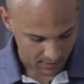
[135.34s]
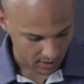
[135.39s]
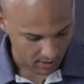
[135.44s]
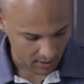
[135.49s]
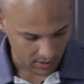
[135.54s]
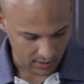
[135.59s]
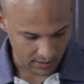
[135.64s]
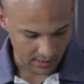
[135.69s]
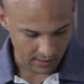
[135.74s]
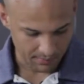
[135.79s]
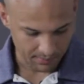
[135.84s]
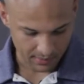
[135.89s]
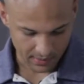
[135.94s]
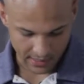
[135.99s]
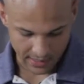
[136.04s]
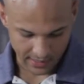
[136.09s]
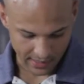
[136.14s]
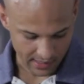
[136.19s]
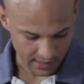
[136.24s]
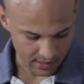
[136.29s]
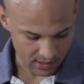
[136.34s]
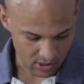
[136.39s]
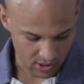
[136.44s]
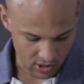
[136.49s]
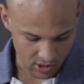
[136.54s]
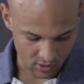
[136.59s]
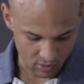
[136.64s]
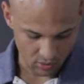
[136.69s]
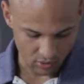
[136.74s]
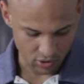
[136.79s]
all up like
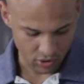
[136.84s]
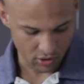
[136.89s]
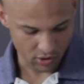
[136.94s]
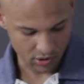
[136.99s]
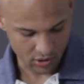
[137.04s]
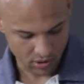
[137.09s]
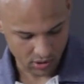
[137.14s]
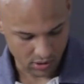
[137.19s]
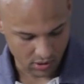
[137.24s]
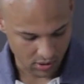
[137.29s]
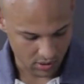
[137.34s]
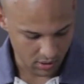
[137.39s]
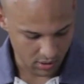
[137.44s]
soldiers.